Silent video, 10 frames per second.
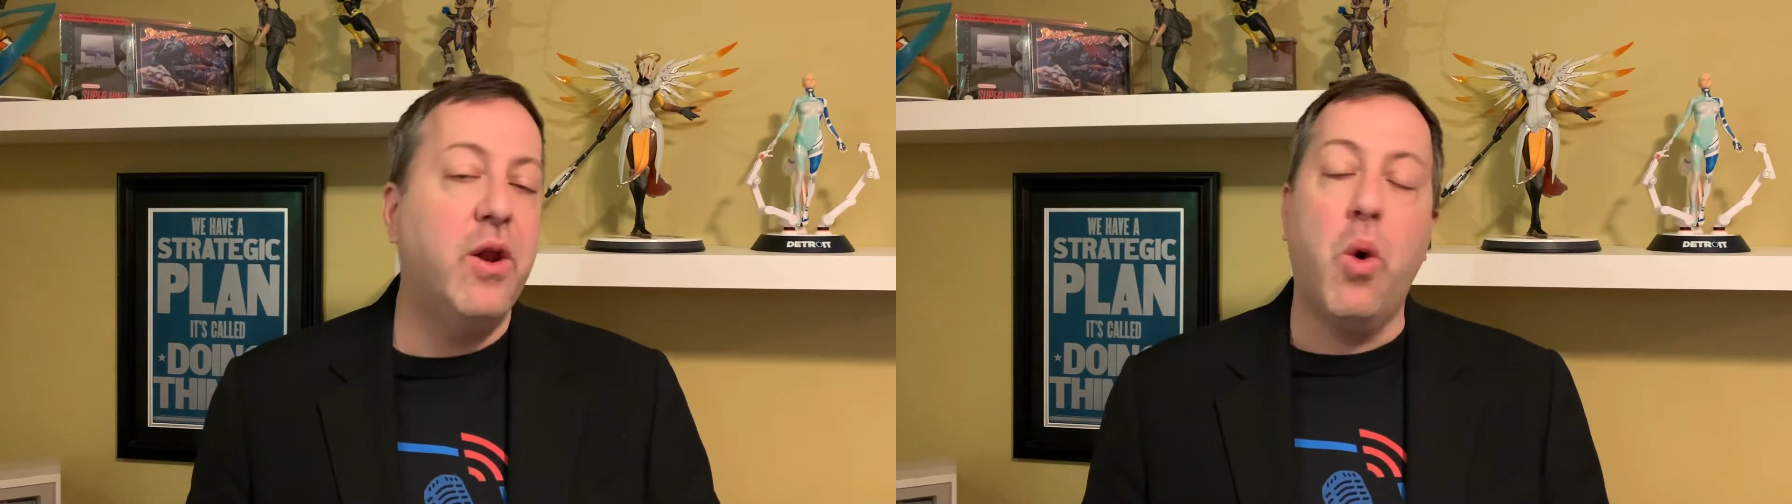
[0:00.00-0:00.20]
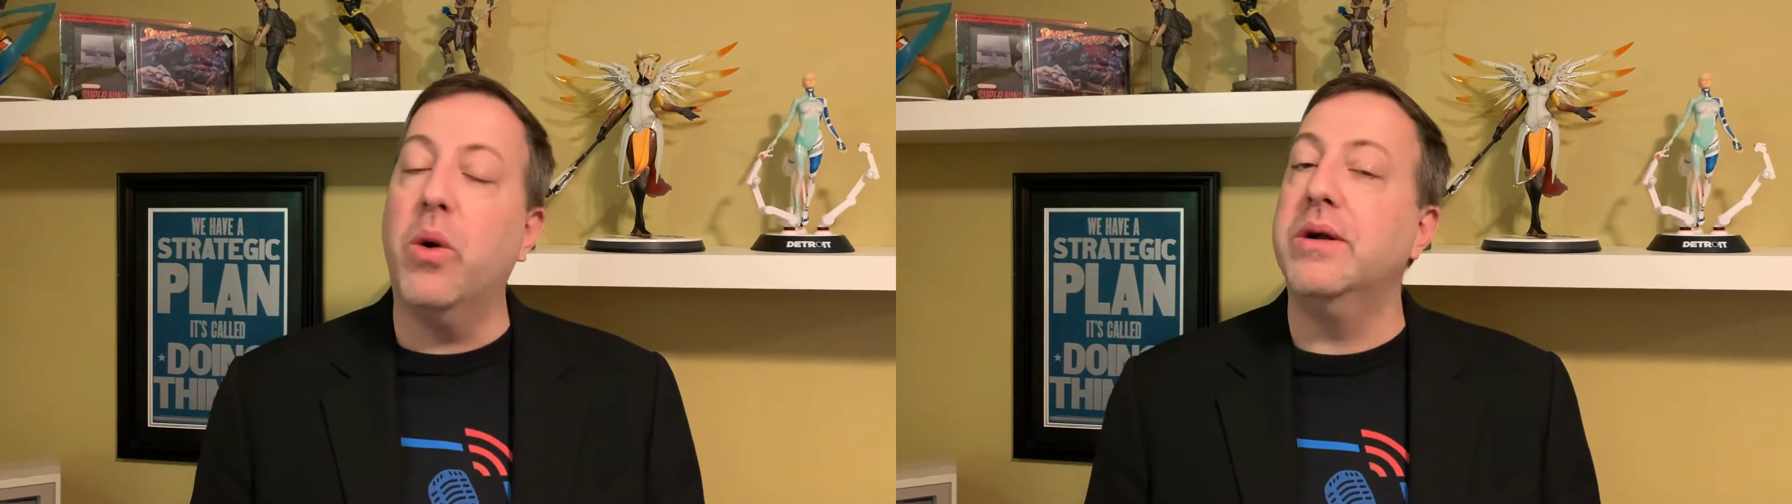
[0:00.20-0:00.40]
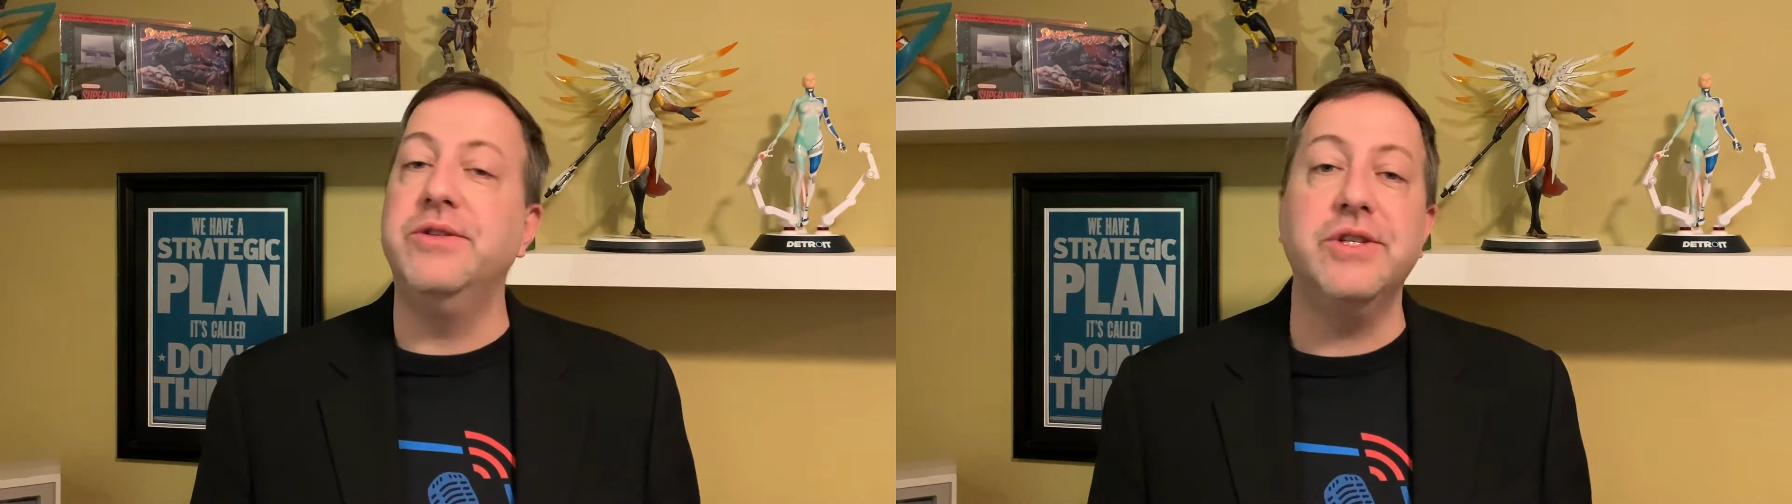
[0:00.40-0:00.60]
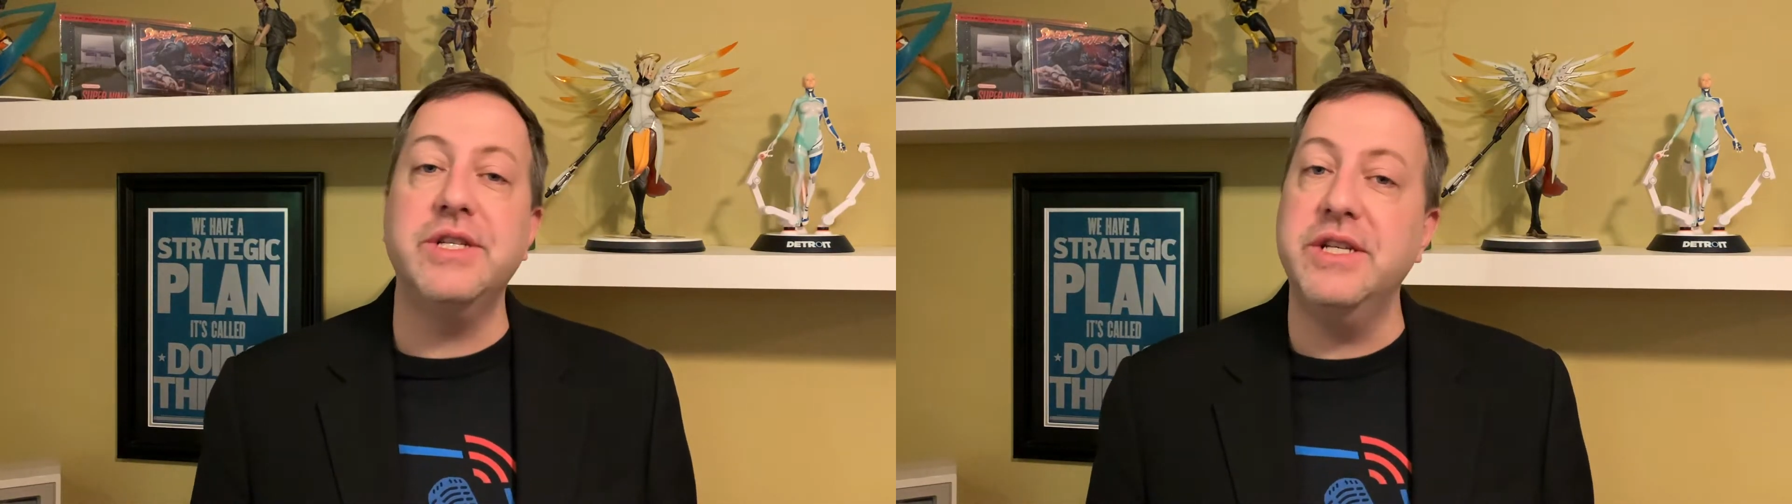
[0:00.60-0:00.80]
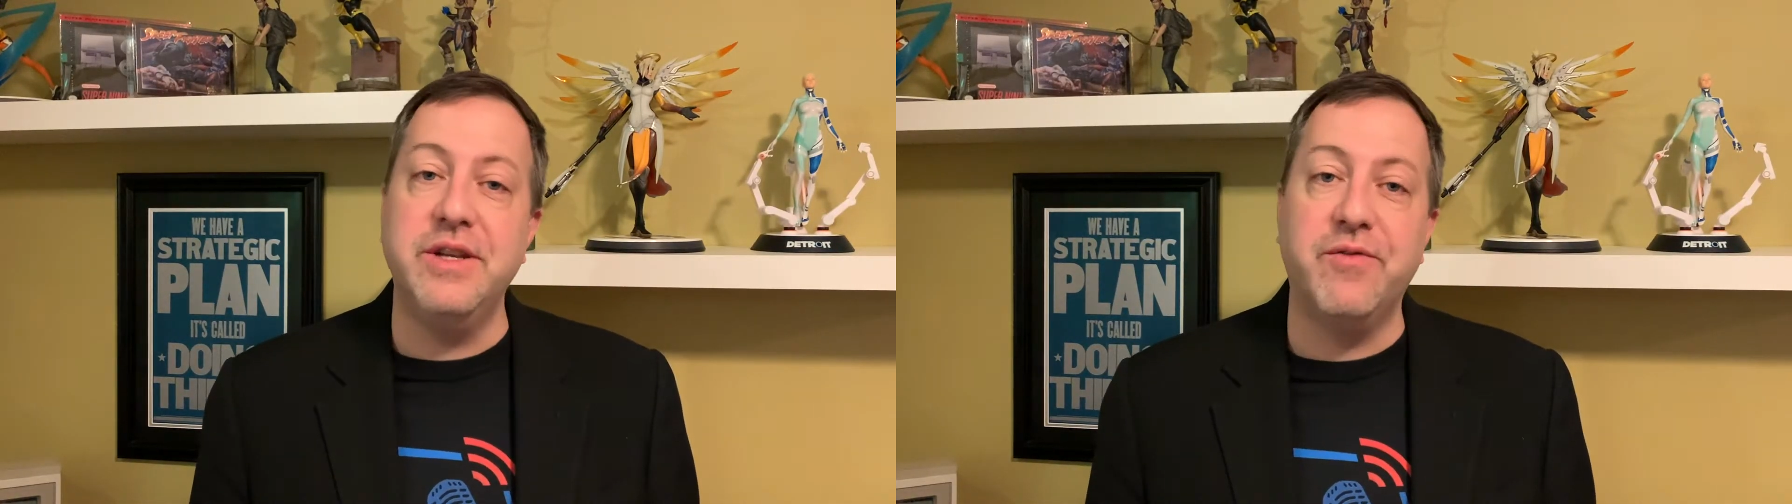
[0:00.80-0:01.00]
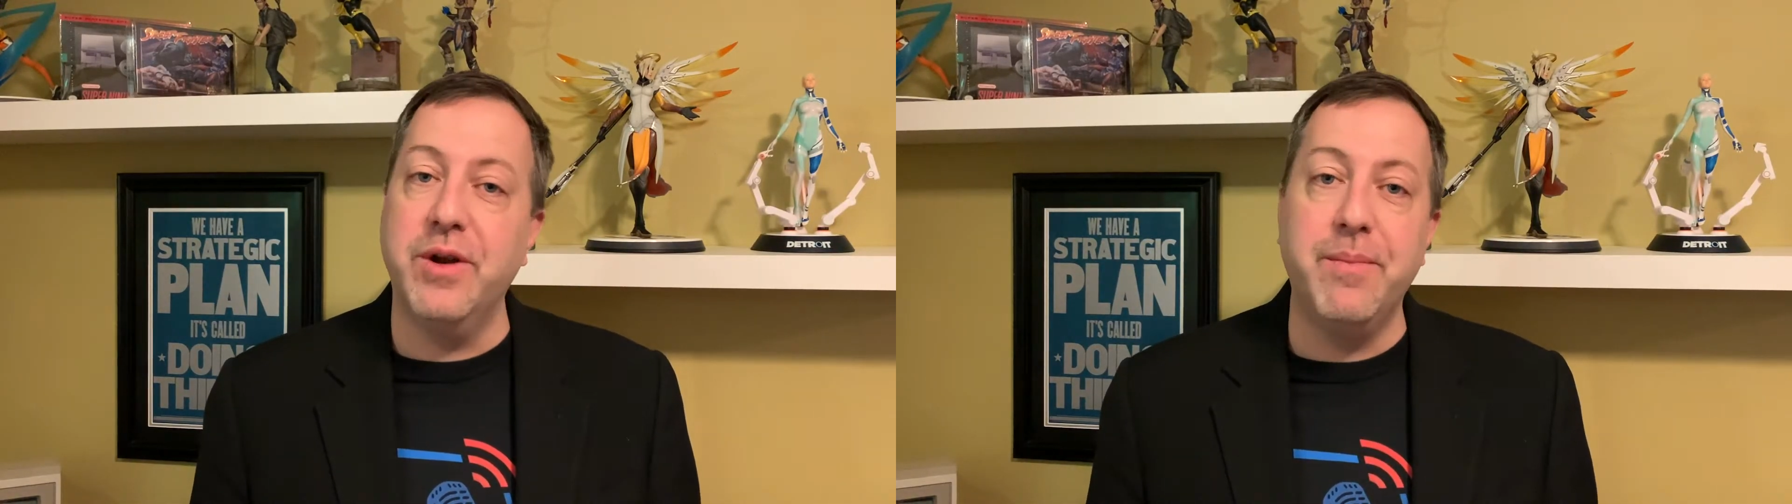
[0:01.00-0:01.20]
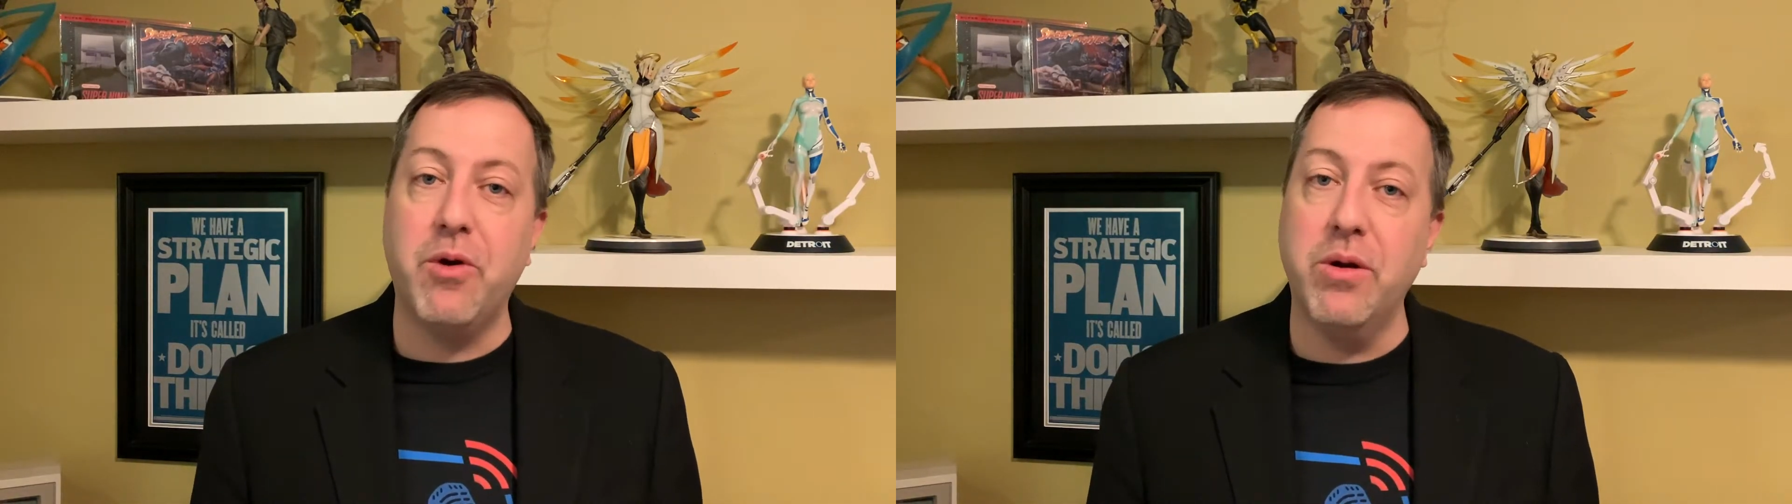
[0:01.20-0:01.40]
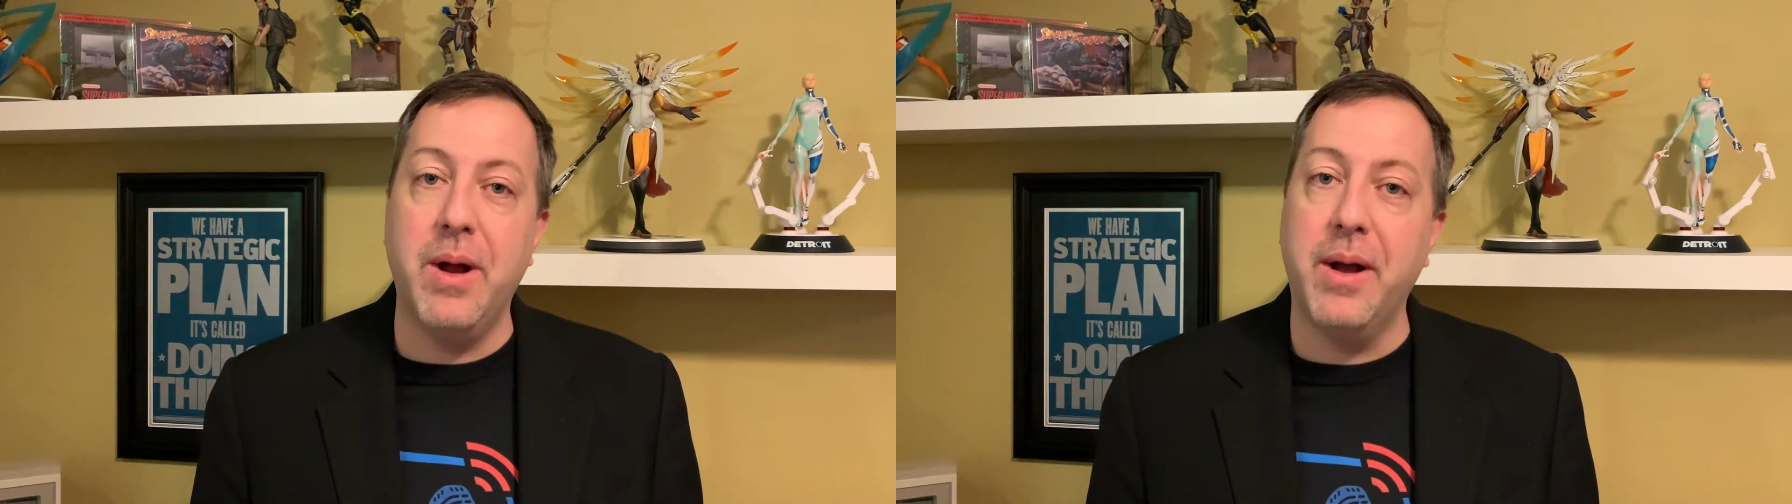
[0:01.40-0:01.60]
or just a different
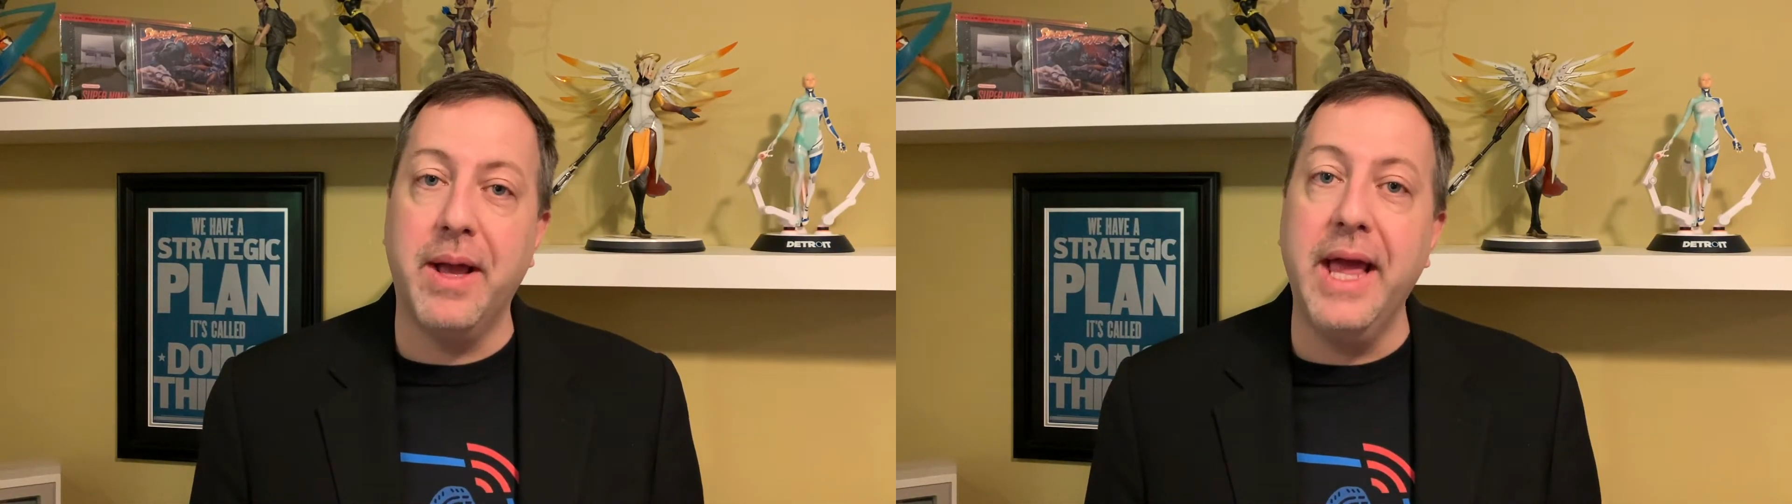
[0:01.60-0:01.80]
uh,